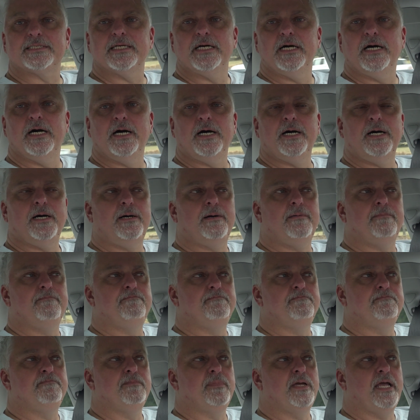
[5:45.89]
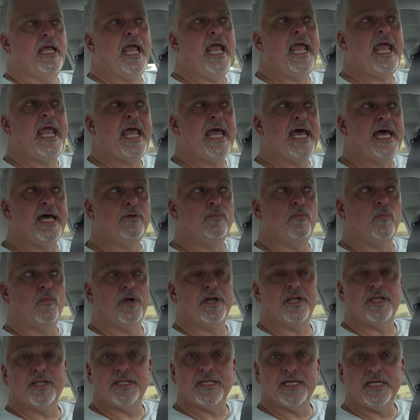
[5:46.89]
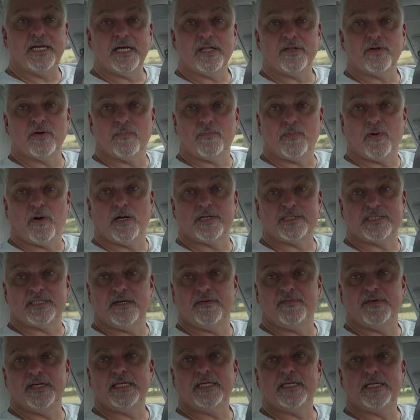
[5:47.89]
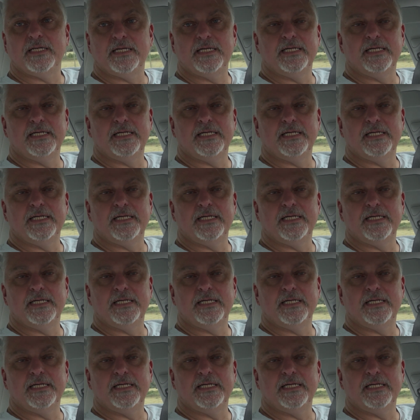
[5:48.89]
And one of the other parts of it